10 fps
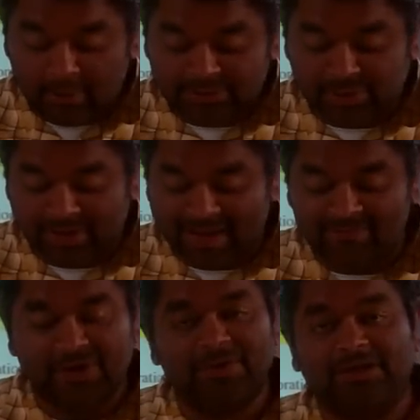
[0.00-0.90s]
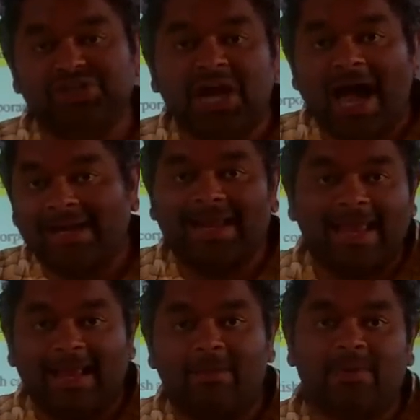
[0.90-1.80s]
sort of giving you the John
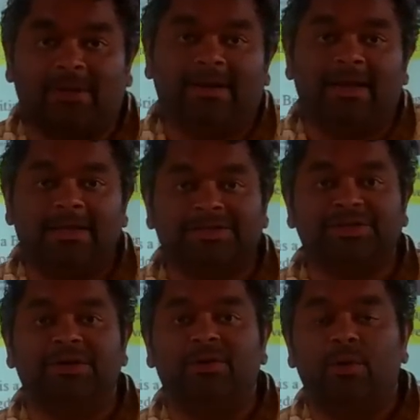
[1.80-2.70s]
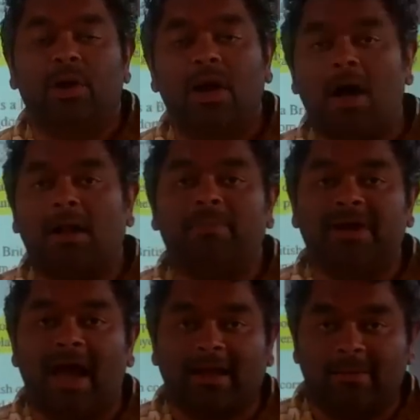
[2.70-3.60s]
King ability to call up a
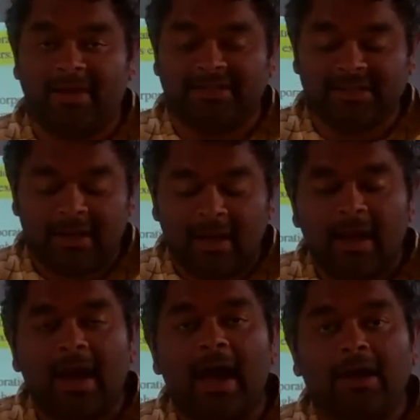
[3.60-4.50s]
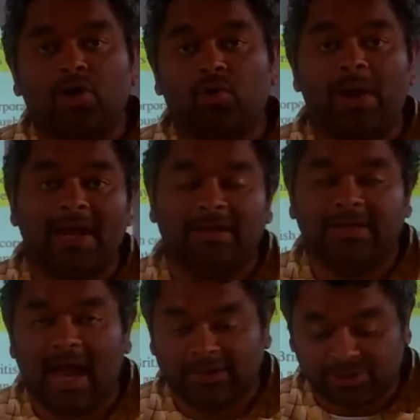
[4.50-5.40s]
document, create a
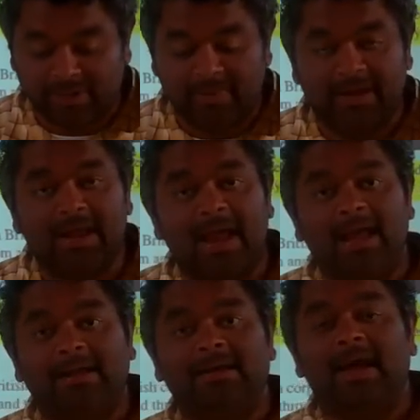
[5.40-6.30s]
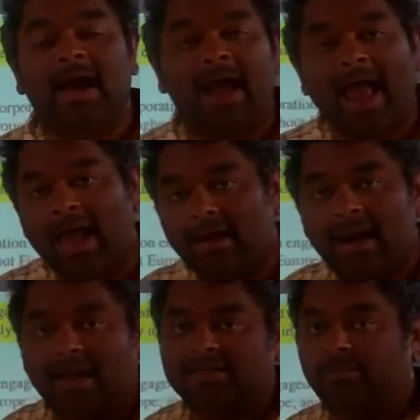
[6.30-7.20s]
doc treatment, and
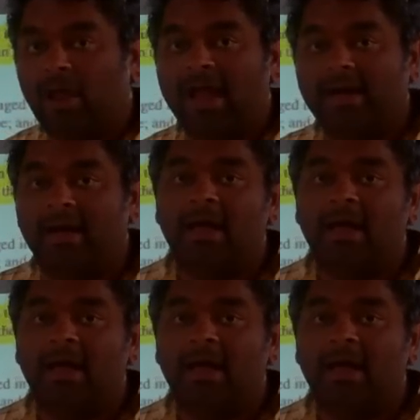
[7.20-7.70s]
explain